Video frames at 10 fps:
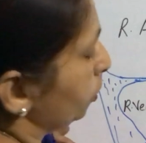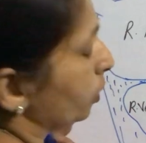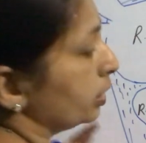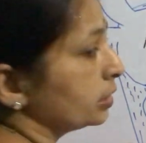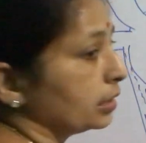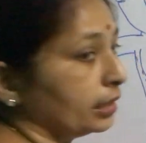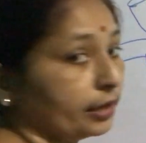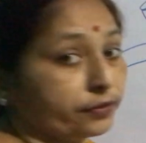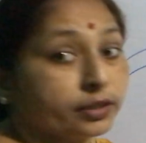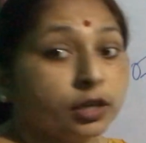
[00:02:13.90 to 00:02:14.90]
towards
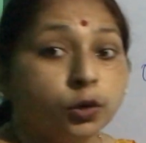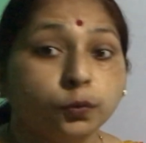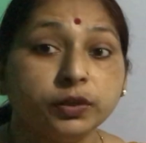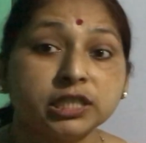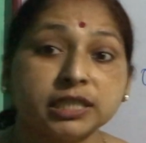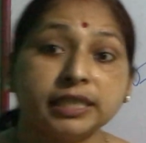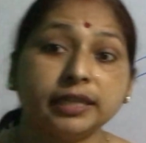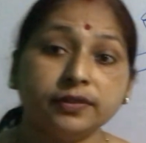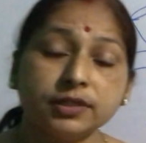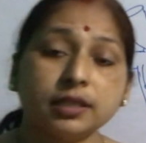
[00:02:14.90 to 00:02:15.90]
left, which
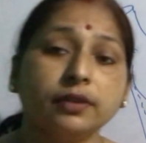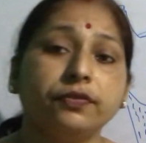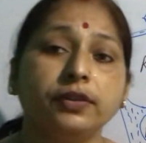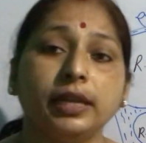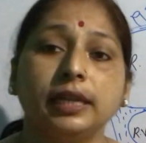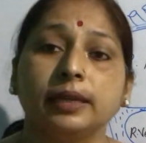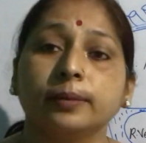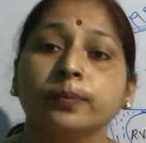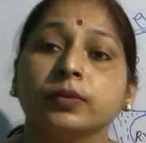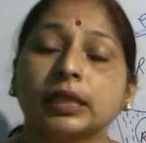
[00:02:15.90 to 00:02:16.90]
gives a
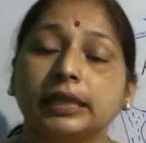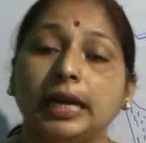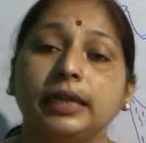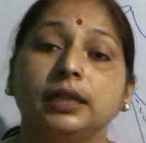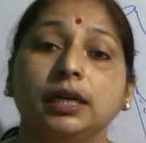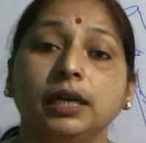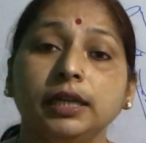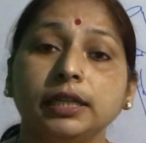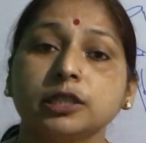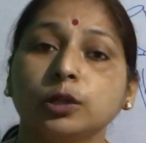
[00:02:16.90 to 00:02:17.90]
feeling that
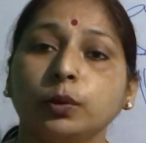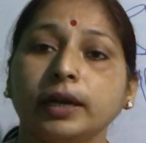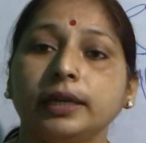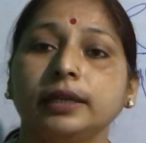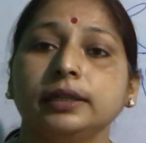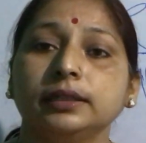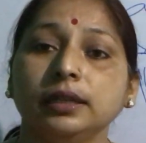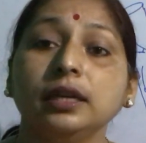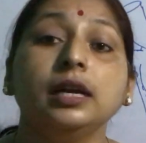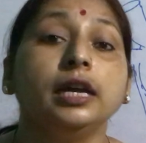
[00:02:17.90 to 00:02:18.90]
heart is located in
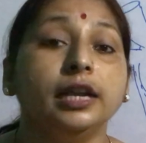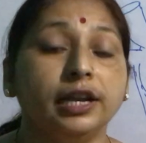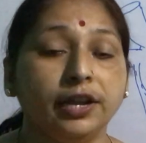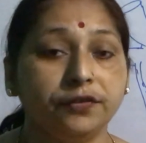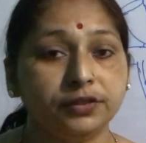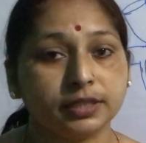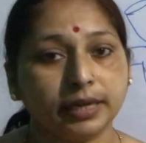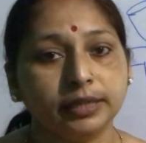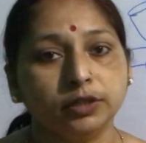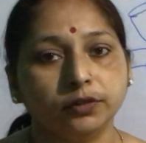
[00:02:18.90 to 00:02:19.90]
the left
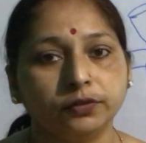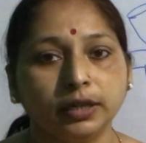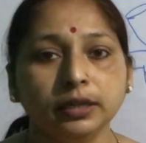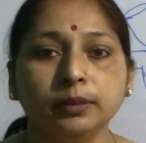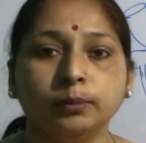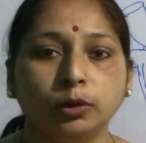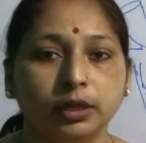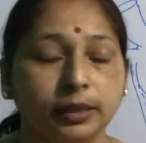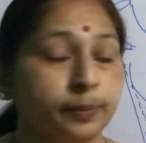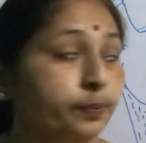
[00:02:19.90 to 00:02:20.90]
side of our
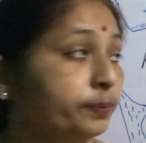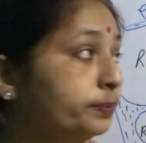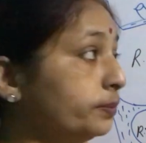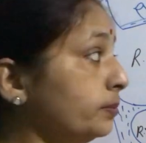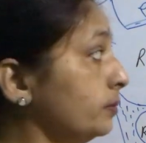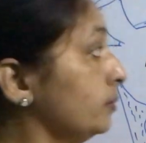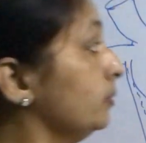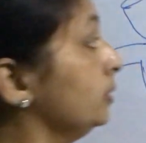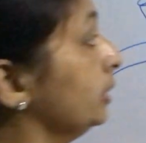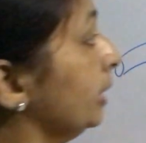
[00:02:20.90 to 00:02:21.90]
body.
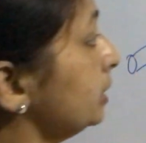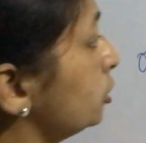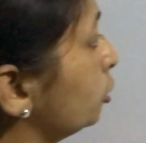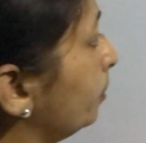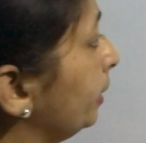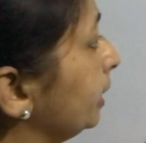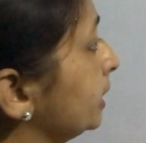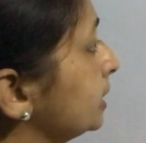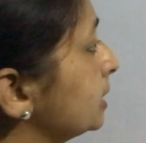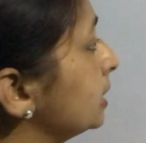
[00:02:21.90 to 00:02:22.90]
Next topic
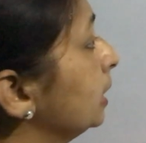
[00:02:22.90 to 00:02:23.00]
is